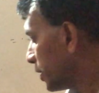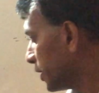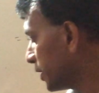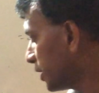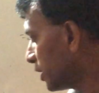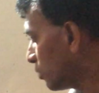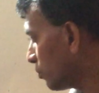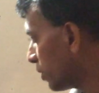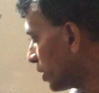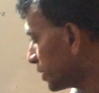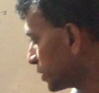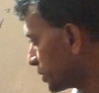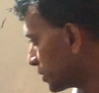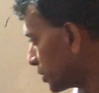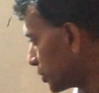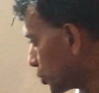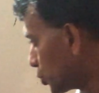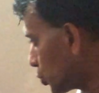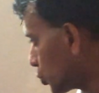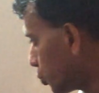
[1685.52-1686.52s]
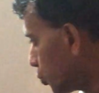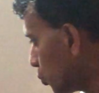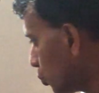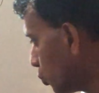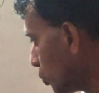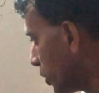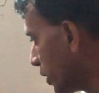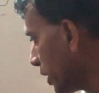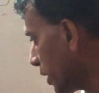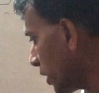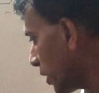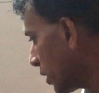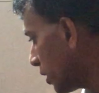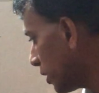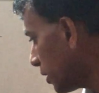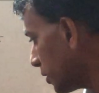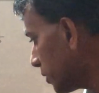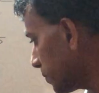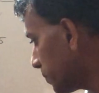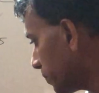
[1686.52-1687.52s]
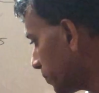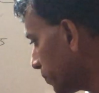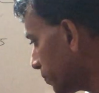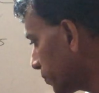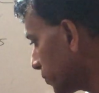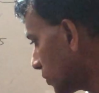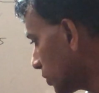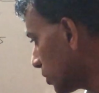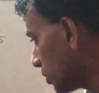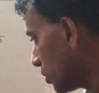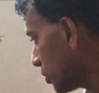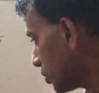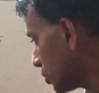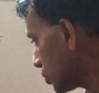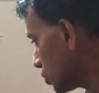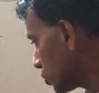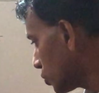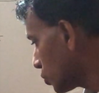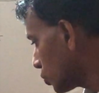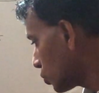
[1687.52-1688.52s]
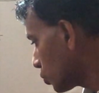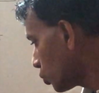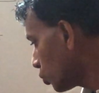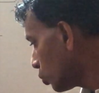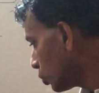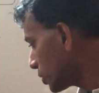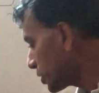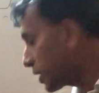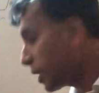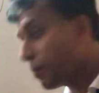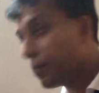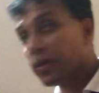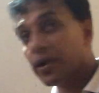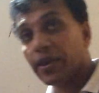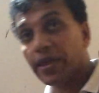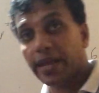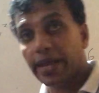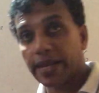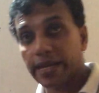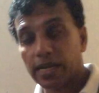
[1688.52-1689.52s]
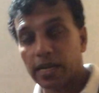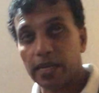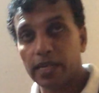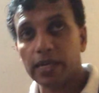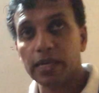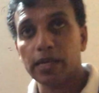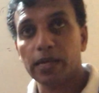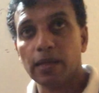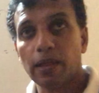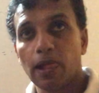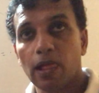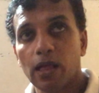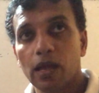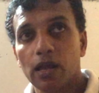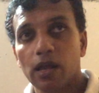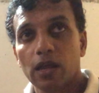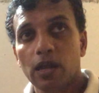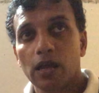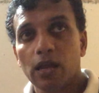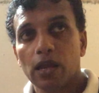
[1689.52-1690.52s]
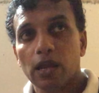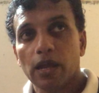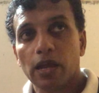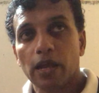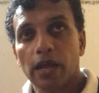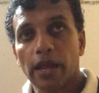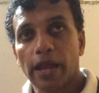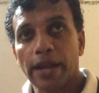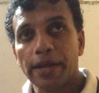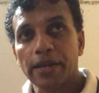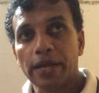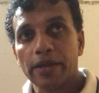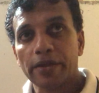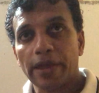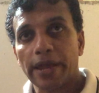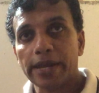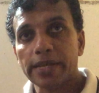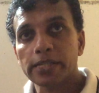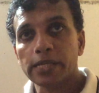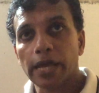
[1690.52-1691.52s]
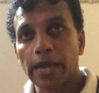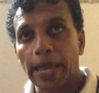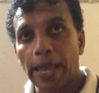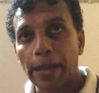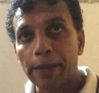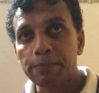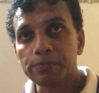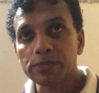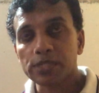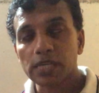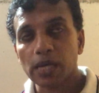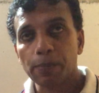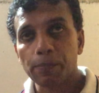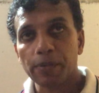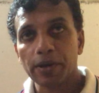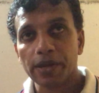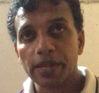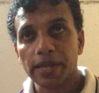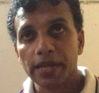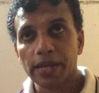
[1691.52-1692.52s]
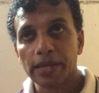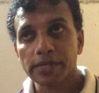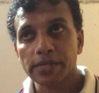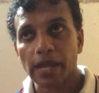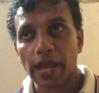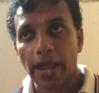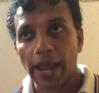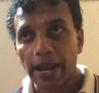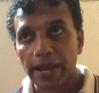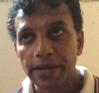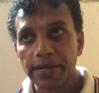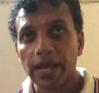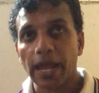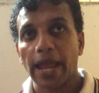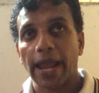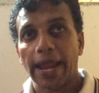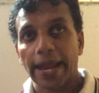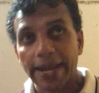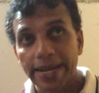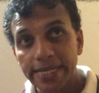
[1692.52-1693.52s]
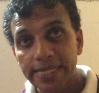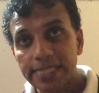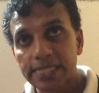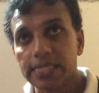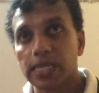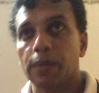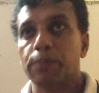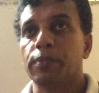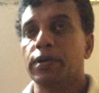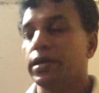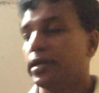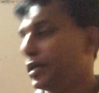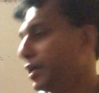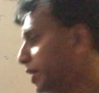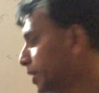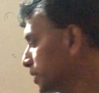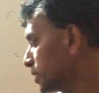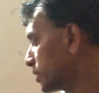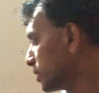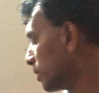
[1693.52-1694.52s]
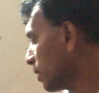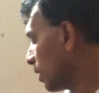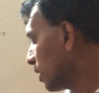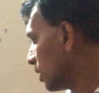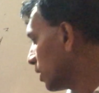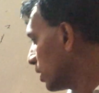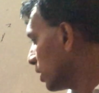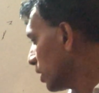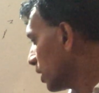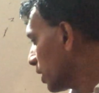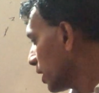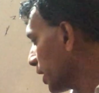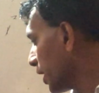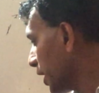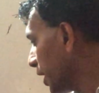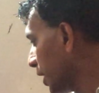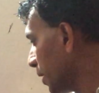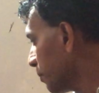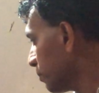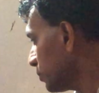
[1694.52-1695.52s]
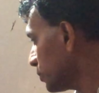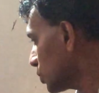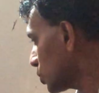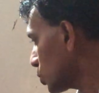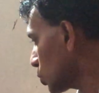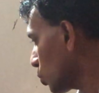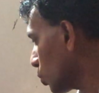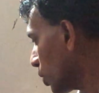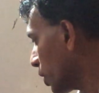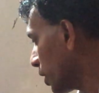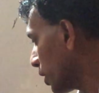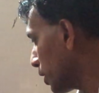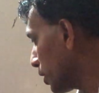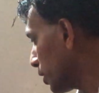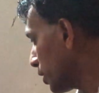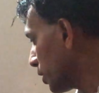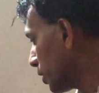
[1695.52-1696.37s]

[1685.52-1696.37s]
Here what? 2 there, 2 separately. And I write the m separate and n separate, m square